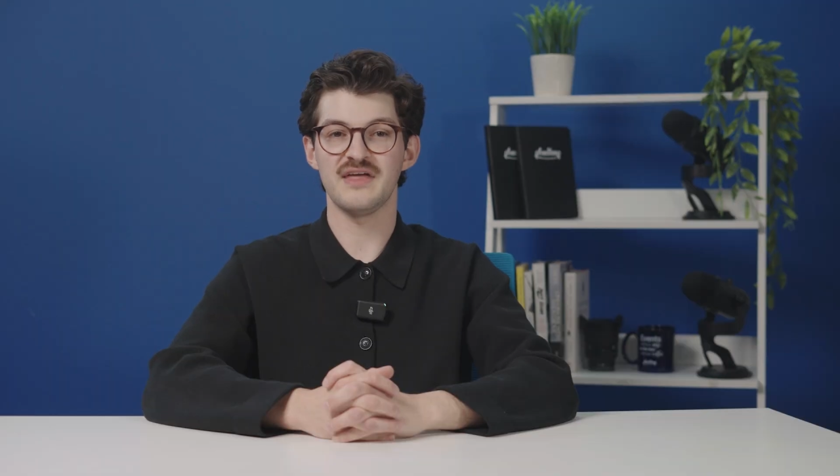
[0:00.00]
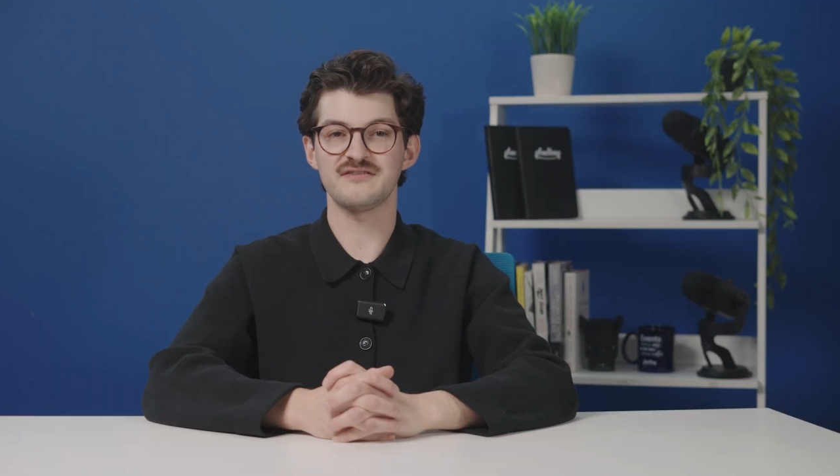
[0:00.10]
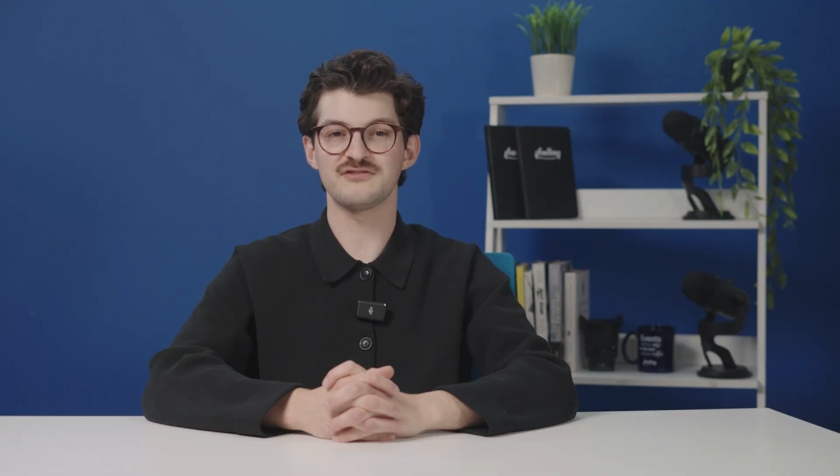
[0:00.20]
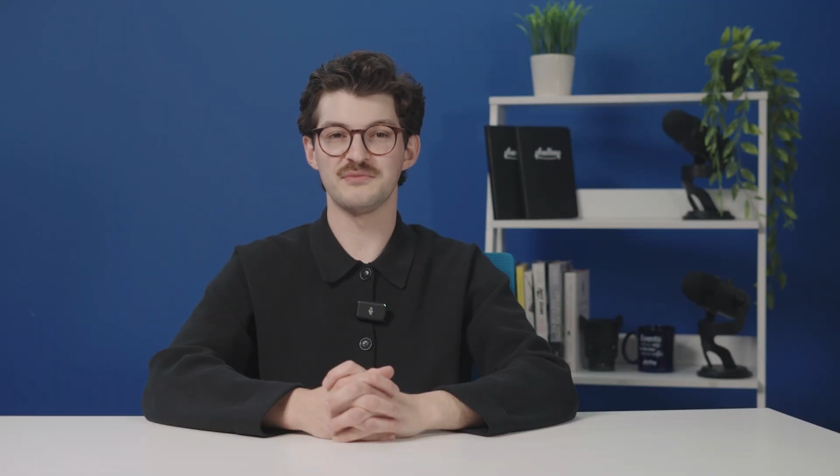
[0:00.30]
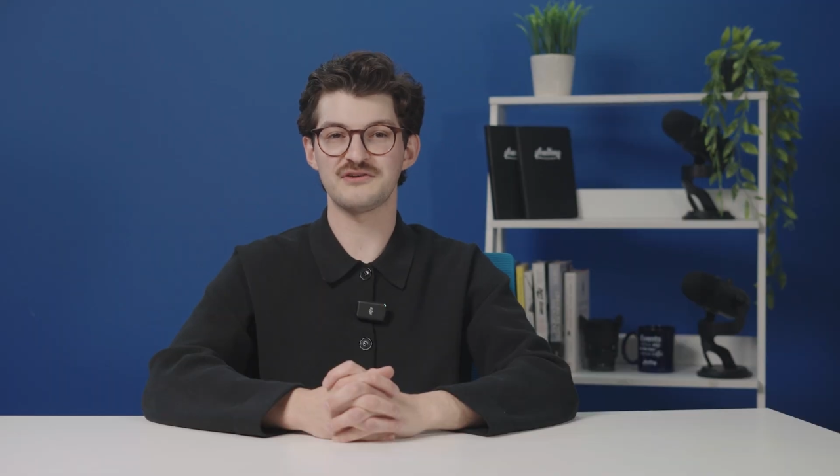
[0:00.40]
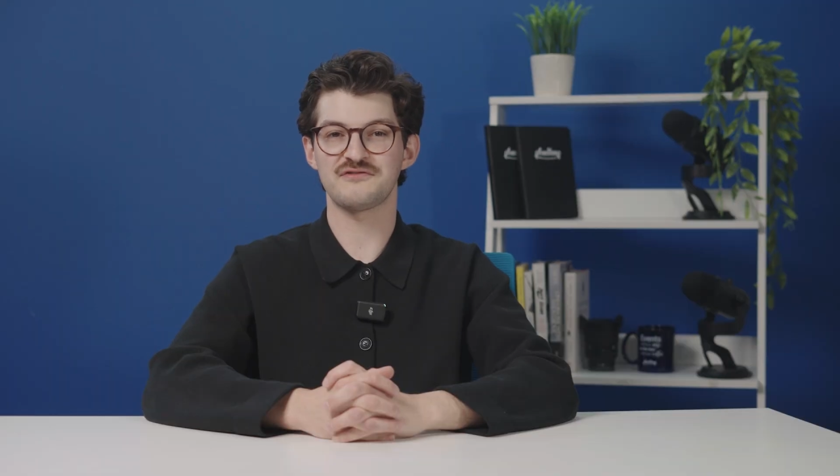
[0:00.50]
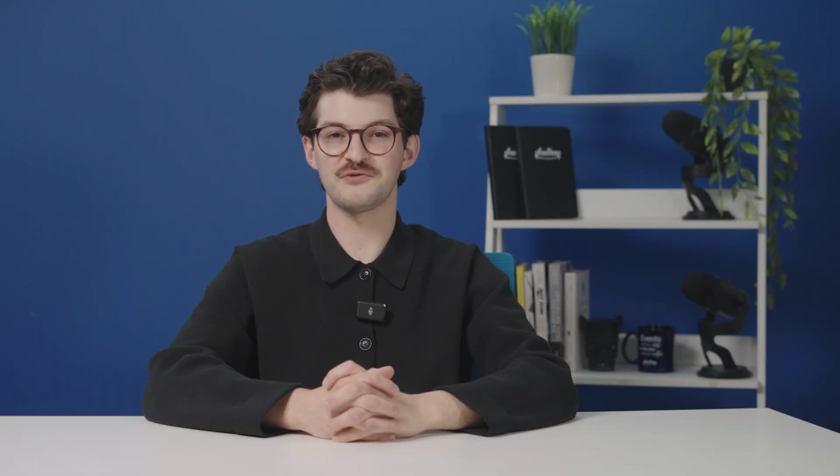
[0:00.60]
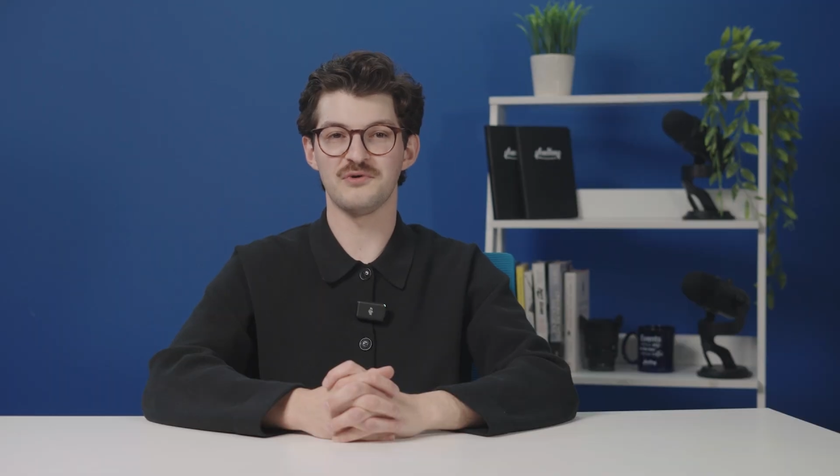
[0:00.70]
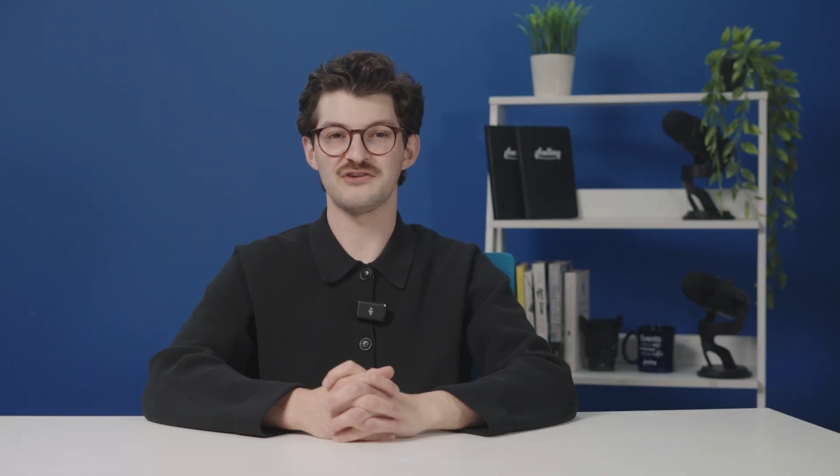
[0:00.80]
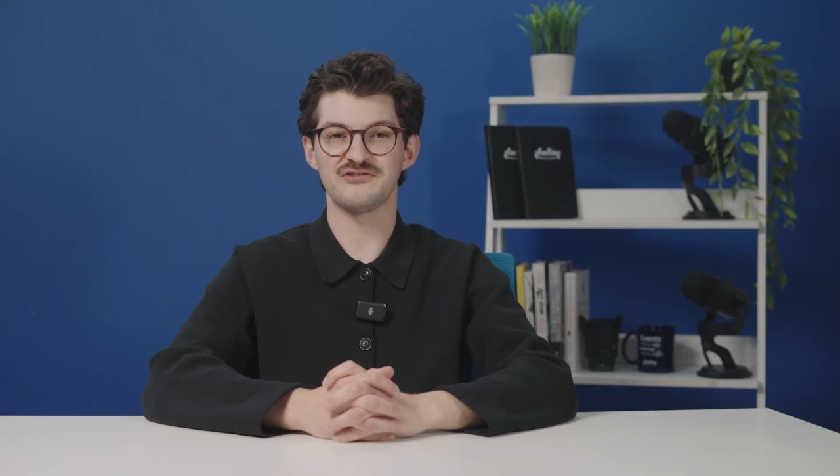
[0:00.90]
Thanks so much
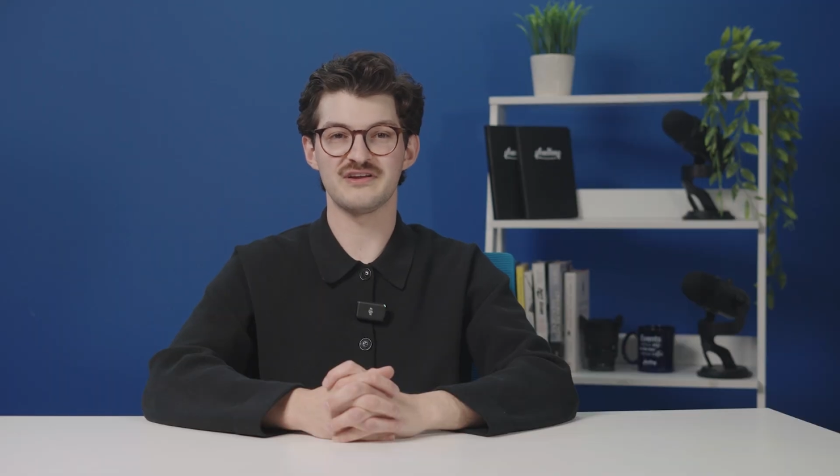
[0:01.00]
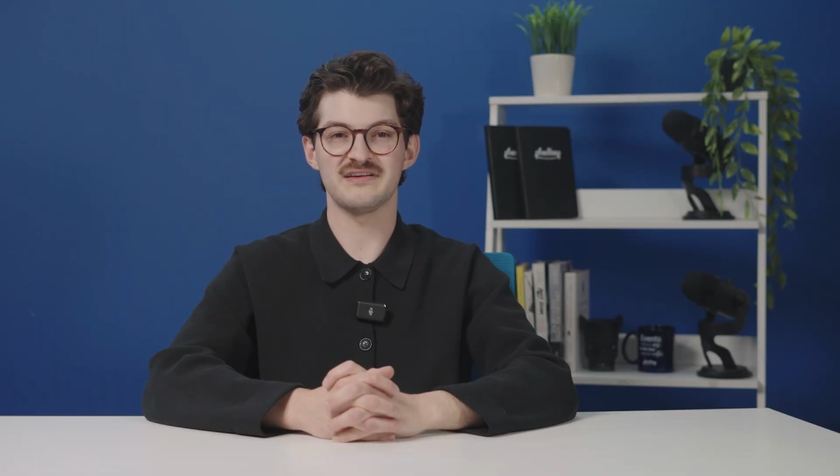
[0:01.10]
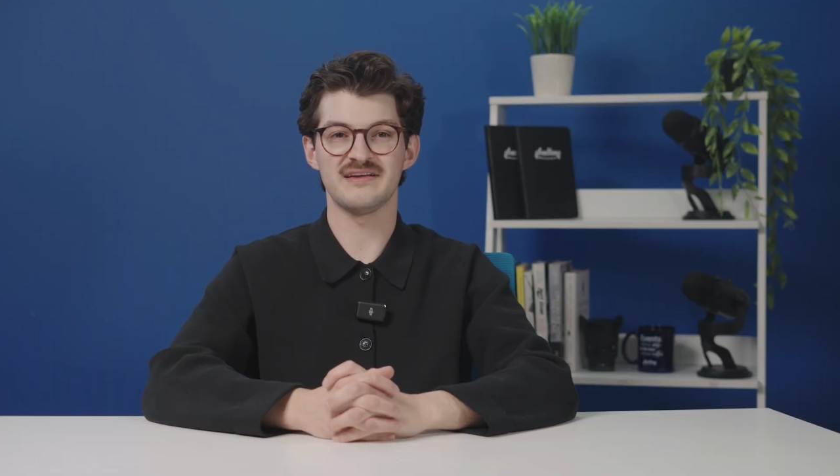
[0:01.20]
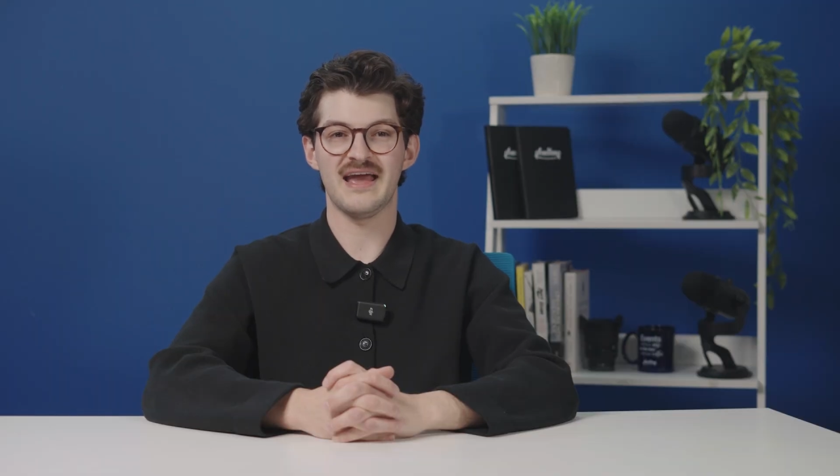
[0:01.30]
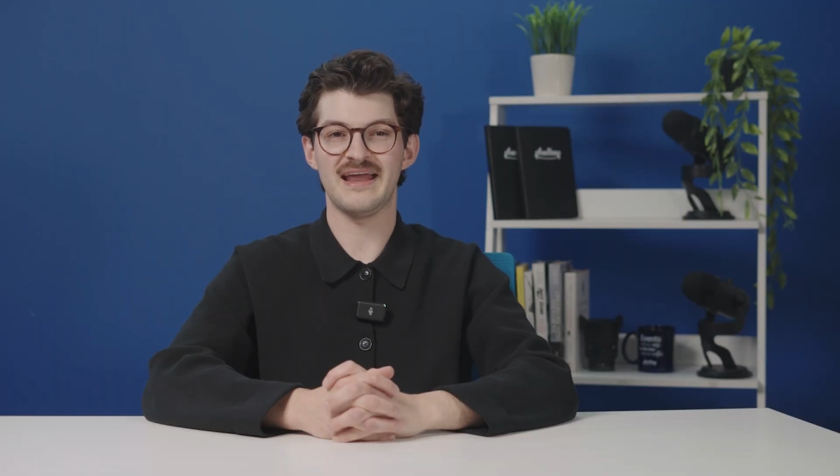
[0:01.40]
for watching,